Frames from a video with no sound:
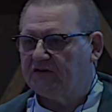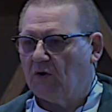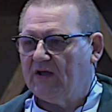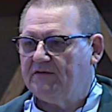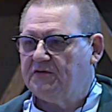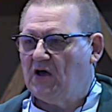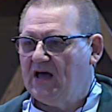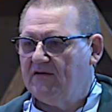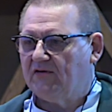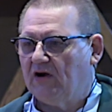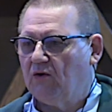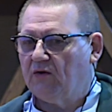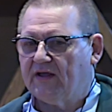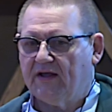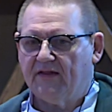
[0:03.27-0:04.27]
So if you have a
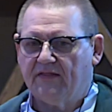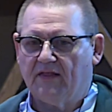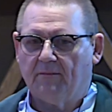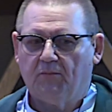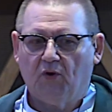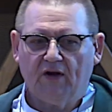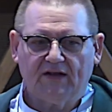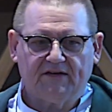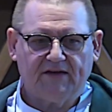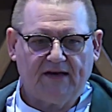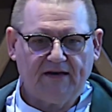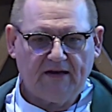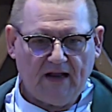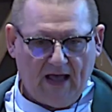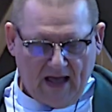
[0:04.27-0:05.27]
look in the
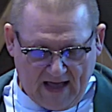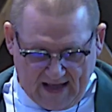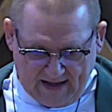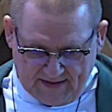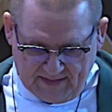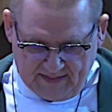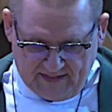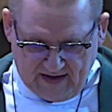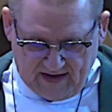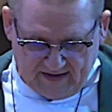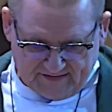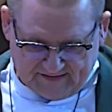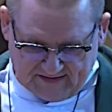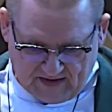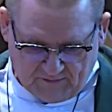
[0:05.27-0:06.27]
bulletin,
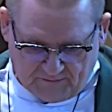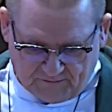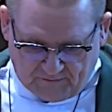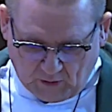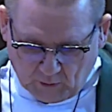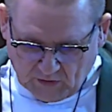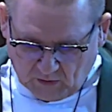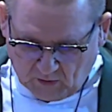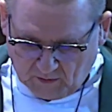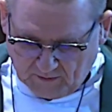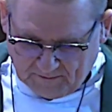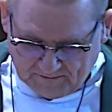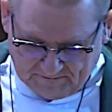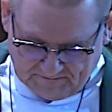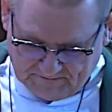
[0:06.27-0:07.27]
there's a photo.
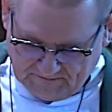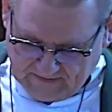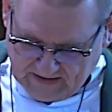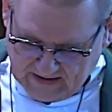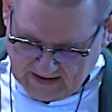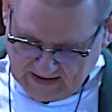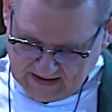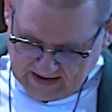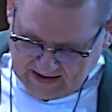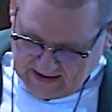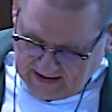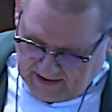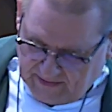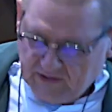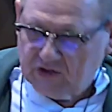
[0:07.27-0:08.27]

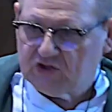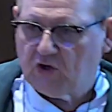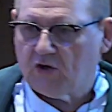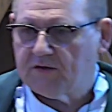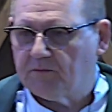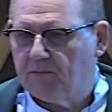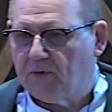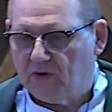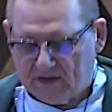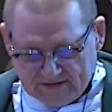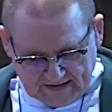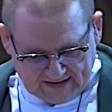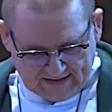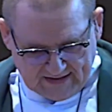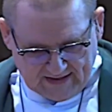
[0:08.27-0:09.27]
In the short
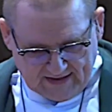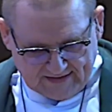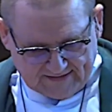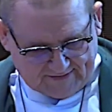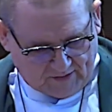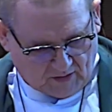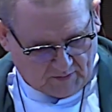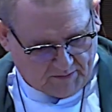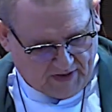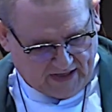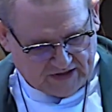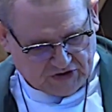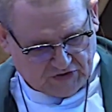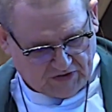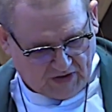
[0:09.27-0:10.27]
bulletin, it's on
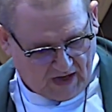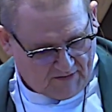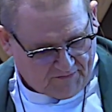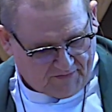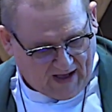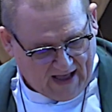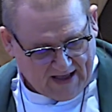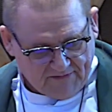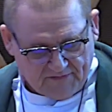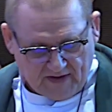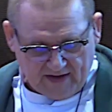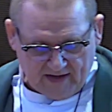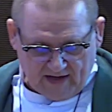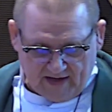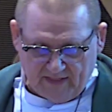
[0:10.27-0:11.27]
page 5,
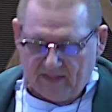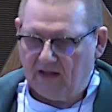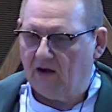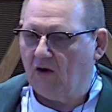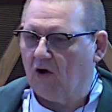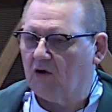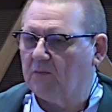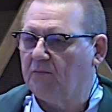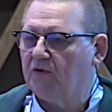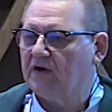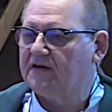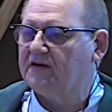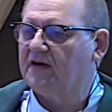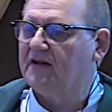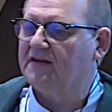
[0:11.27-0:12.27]
and in the long
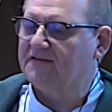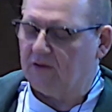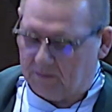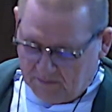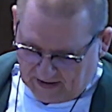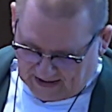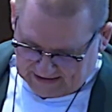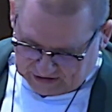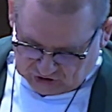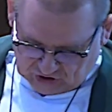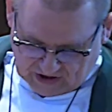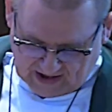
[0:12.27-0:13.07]
bulletin, it's on page